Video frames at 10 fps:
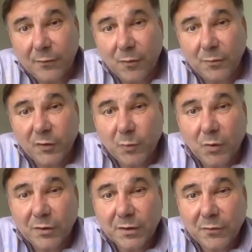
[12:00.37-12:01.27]
from this
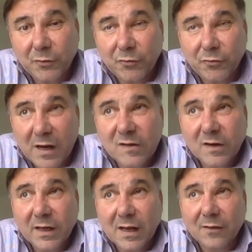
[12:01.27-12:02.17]
point of view,
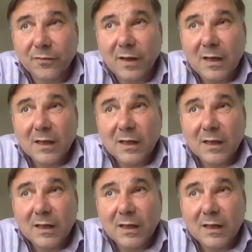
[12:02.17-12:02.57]
strangely enough,